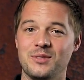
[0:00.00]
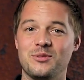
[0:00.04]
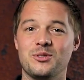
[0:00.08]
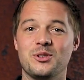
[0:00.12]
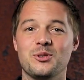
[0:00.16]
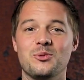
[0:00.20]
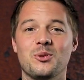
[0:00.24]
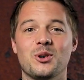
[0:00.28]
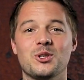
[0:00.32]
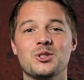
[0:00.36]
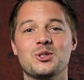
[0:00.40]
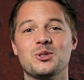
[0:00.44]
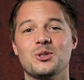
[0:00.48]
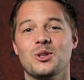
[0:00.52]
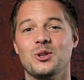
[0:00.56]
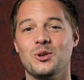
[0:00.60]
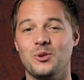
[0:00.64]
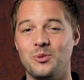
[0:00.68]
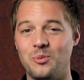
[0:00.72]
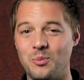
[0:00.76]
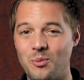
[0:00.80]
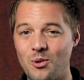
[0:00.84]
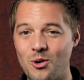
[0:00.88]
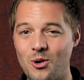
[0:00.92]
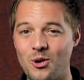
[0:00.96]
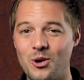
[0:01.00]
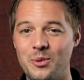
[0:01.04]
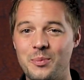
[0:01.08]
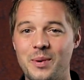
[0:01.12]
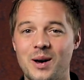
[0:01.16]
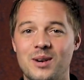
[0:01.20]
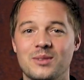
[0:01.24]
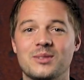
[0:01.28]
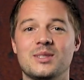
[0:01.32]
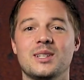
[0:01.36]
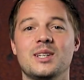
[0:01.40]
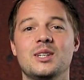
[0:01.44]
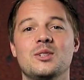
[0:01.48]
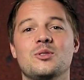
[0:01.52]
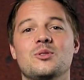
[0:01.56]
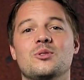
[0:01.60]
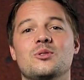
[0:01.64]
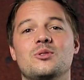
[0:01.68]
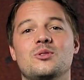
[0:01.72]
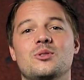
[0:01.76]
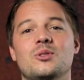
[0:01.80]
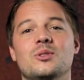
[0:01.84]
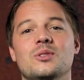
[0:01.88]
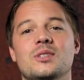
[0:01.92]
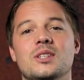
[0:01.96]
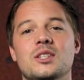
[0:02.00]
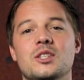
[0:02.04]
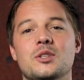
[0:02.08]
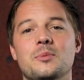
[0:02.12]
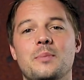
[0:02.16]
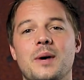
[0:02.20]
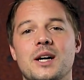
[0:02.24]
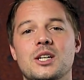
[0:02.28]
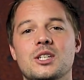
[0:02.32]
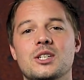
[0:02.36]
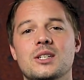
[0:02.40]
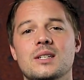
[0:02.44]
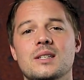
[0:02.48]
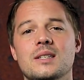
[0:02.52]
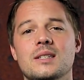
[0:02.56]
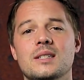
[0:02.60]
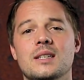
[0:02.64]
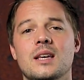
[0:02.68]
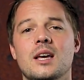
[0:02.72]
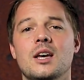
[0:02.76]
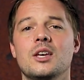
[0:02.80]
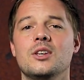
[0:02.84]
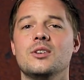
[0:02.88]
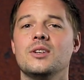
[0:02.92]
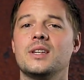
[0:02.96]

if you want to learn more about indoor drone inspections,